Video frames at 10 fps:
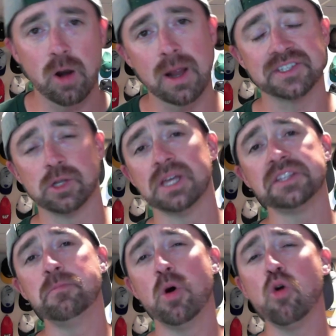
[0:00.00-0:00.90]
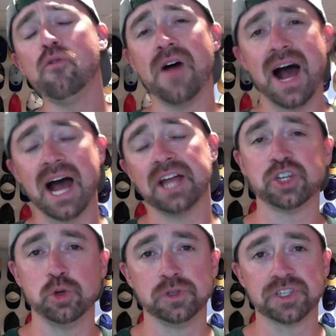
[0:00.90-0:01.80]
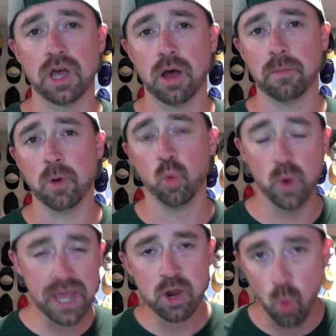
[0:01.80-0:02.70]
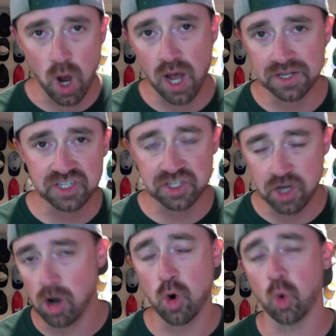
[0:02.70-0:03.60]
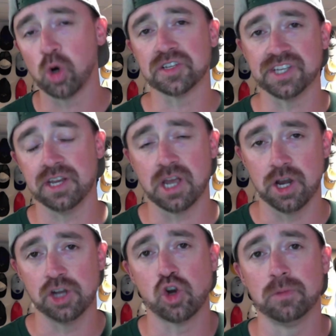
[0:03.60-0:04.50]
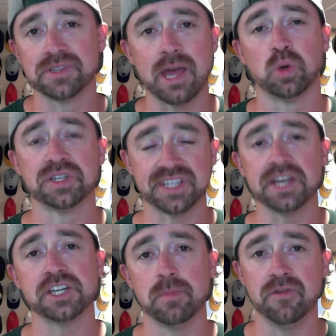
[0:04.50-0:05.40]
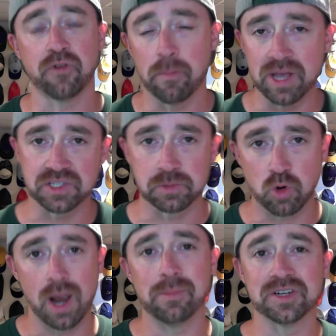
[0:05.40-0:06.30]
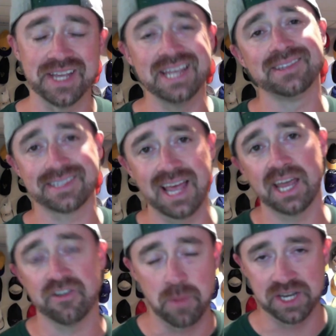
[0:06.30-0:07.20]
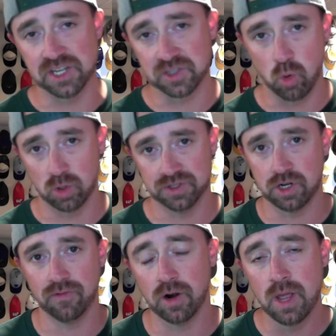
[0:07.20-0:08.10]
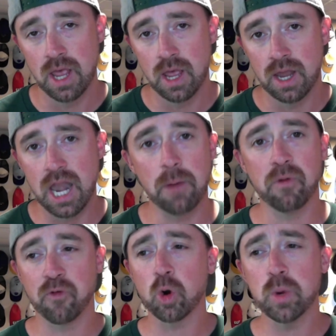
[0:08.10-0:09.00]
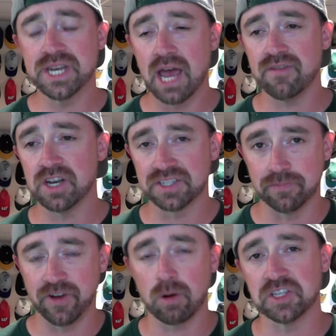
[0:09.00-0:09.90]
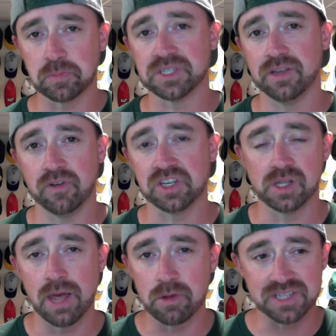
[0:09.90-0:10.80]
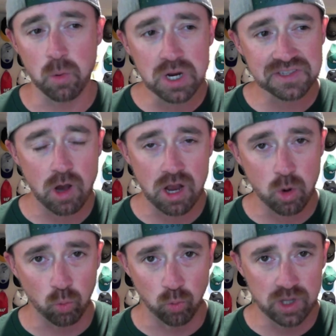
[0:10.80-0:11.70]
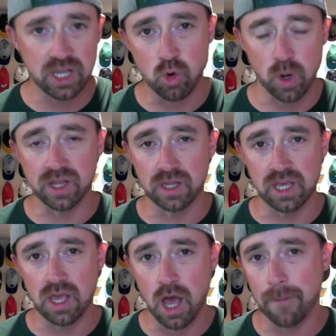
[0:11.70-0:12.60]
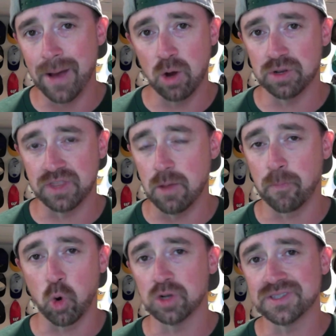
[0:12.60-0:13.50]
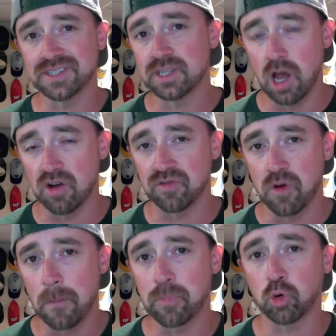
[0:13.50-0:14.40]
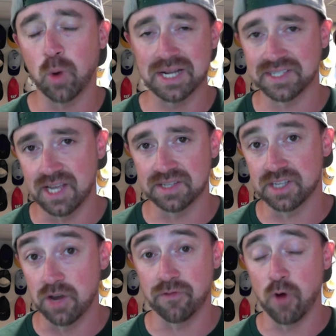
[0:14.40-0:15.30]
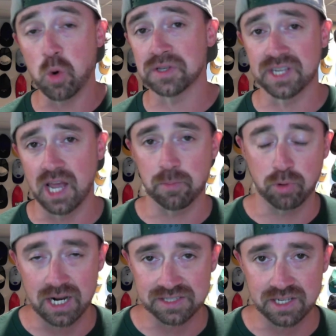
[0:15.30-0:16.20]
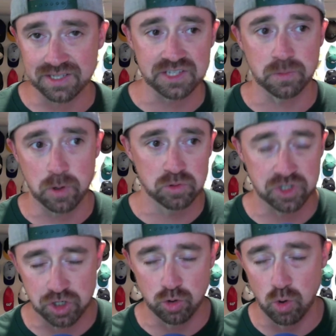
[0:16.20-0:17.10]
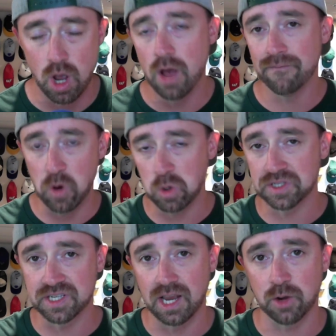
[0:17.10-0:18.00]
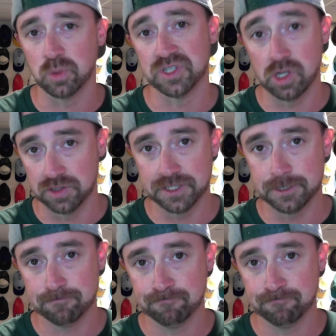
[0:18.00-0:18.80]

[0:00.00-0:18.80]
right, so let's move on to some week 1 start or sit conundrums that were sent to me from my subscribers inside of my Discord server. Now, before we dive into some very specific dilemmas, I want to talk really quickly about the importance of process and focusing on process as opposed to focusing on results.